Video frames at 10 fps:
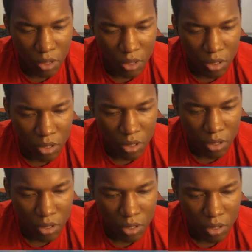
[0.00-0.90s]

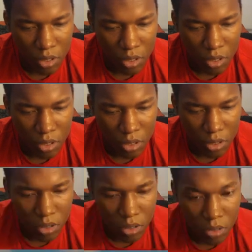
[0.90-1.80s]

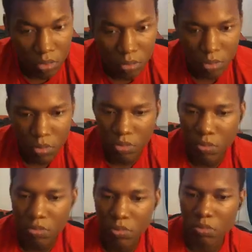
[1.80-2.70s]

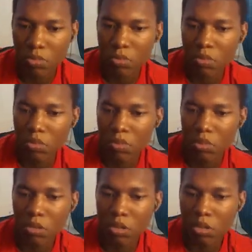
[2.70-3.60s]

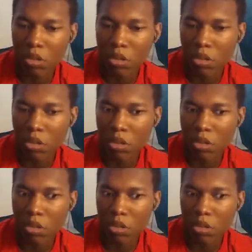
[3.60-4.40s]
[no speech]